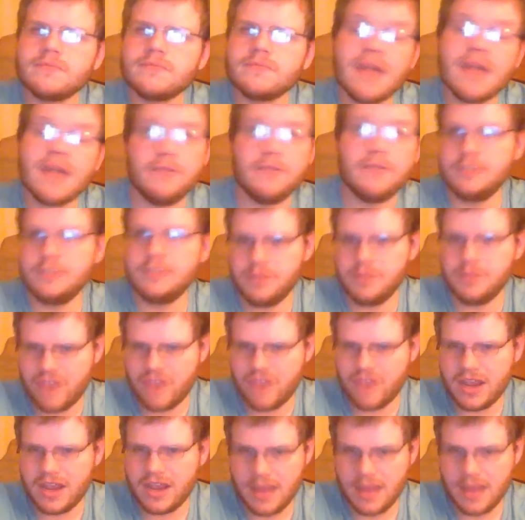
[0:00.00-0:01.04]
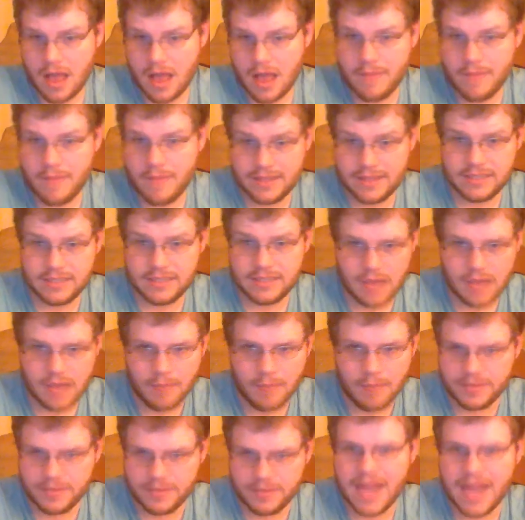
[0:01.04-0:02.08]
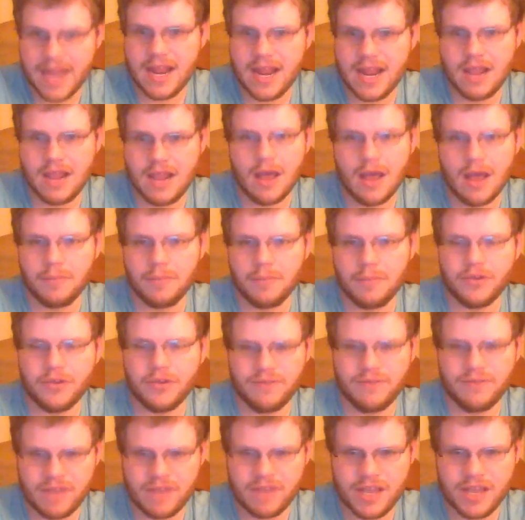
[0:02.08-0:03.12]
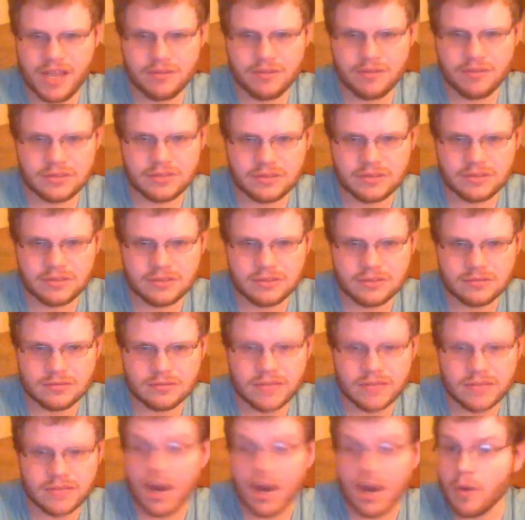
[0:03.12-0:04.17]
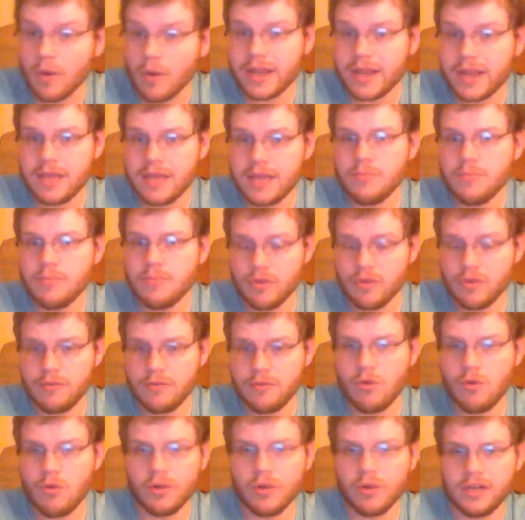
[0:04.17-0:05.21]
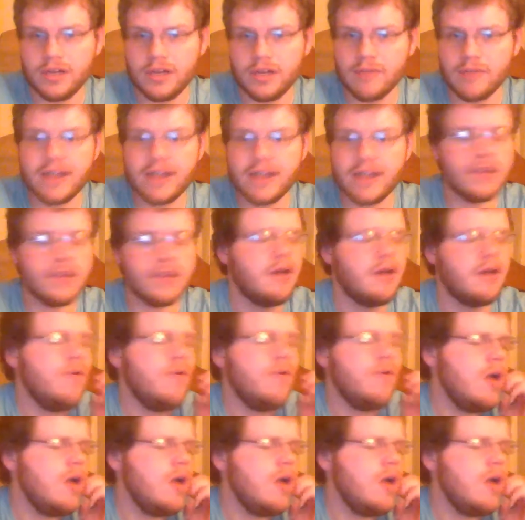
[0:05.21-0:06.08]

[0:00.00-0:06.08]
I will still be checking comments and uploading videos that are already pre-recorded and ready to go.